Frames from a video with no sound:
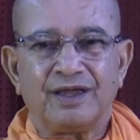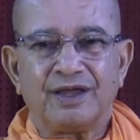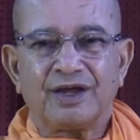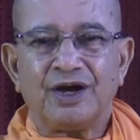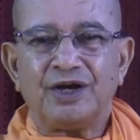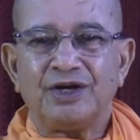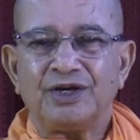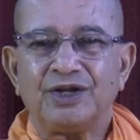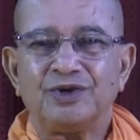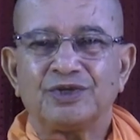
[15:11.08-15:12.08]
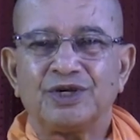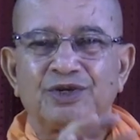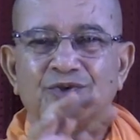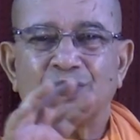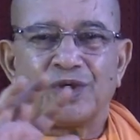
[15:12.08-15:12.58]
Continuously
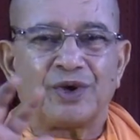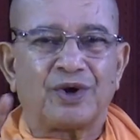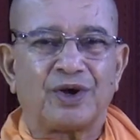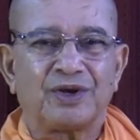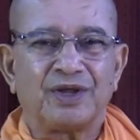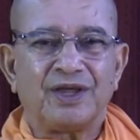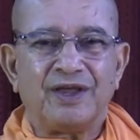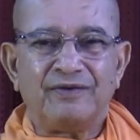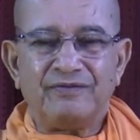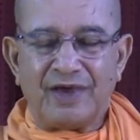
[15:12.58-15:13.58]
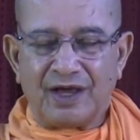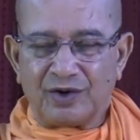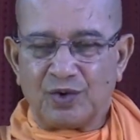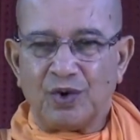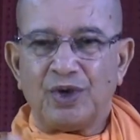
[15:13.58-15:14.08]
it's going on. We are
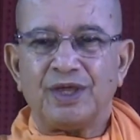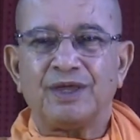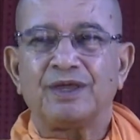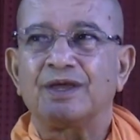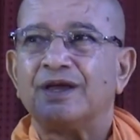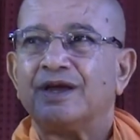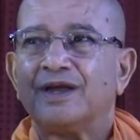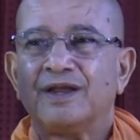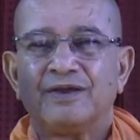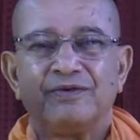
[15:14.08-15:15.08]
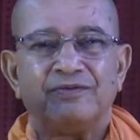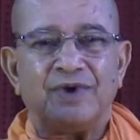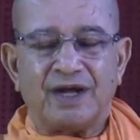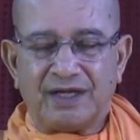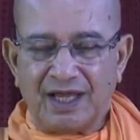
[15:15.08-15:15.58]
growing, we
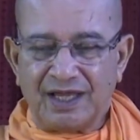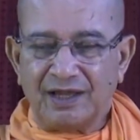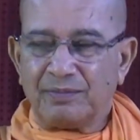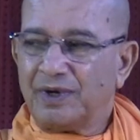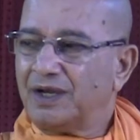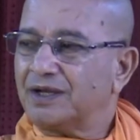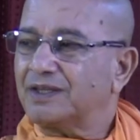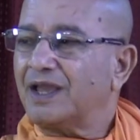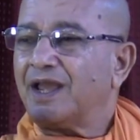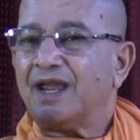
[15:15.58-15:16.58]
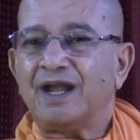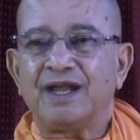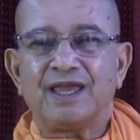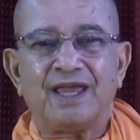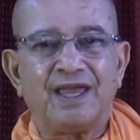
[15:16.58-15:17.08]
are taking birth, and
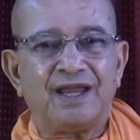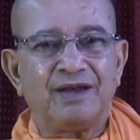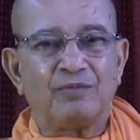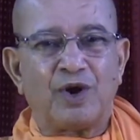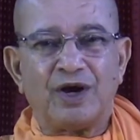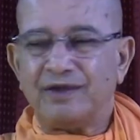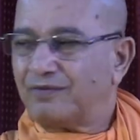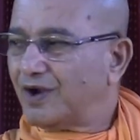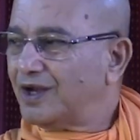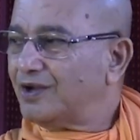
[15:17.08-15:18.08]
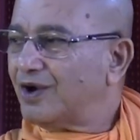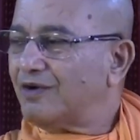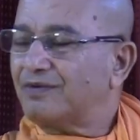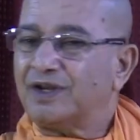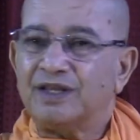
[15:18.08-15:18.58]
again body falling
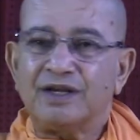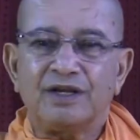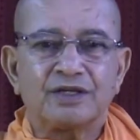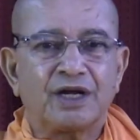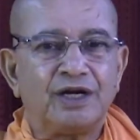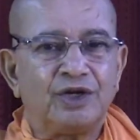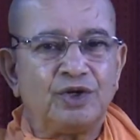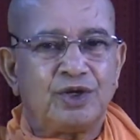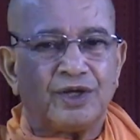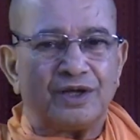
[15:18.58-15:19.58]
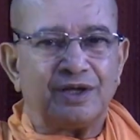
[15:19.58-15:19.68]
off, another is continuing.